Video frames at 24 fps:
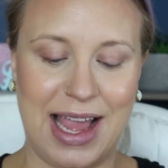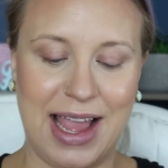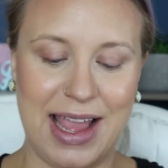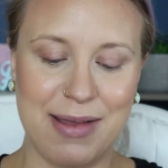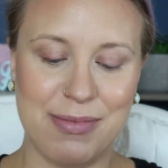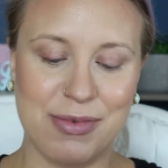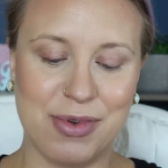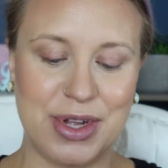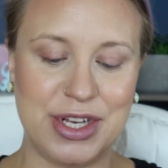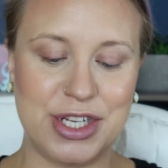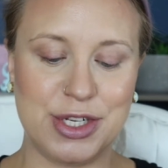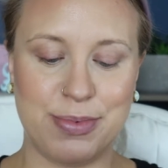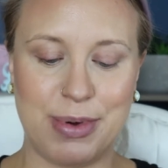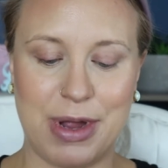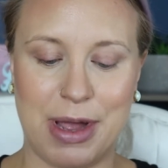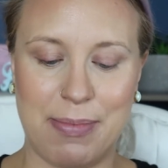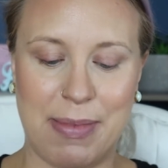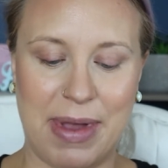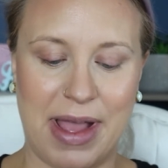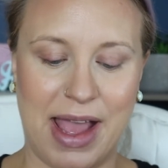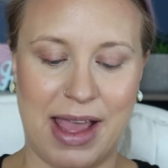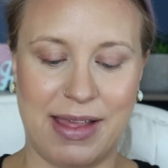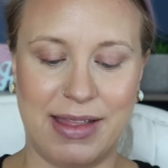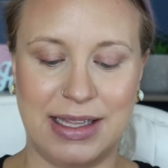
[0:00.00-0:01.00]
I am going to prep
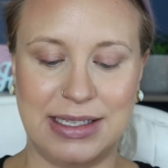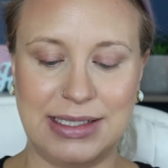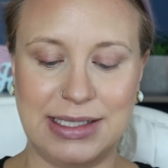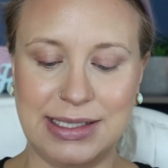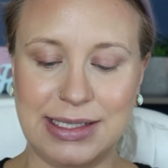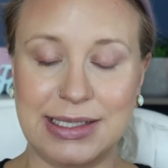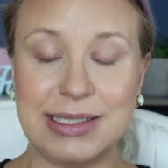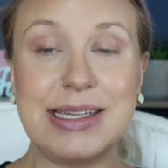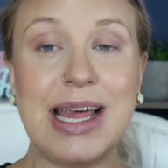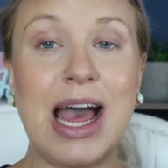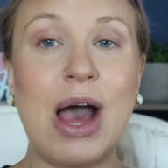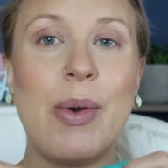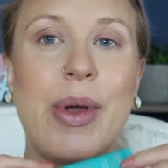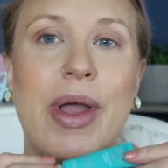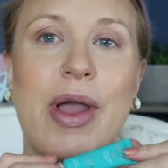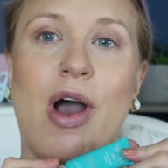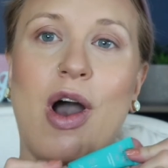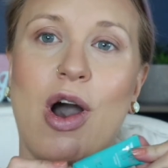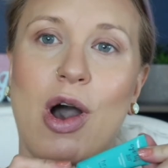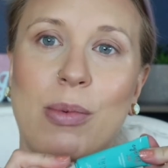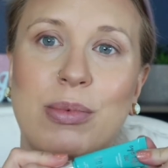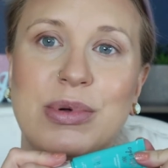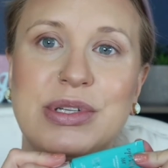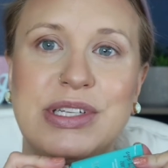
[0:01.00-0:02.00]
my eyelids. This is how I
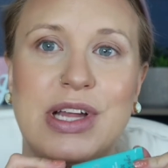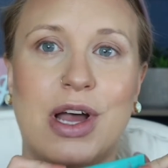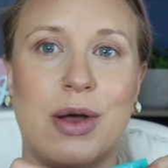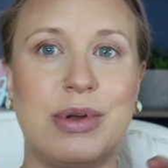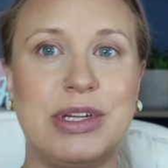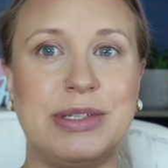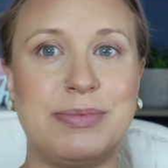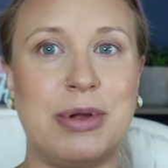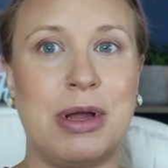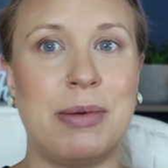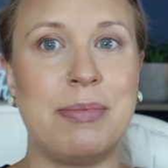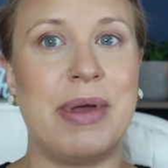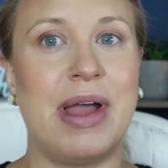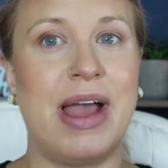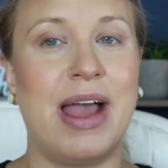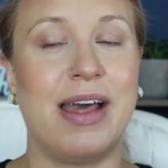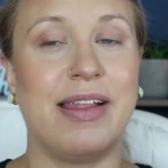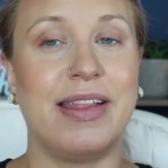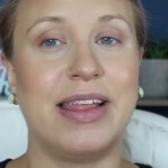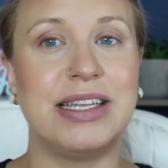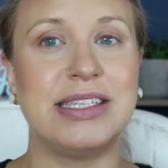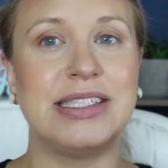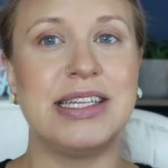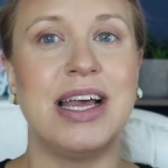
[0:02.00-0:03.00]
almost always prep my
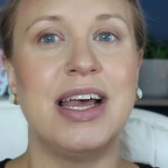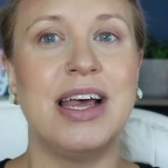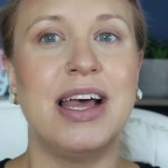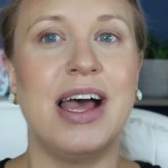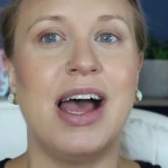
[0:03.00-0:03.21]
eyelids.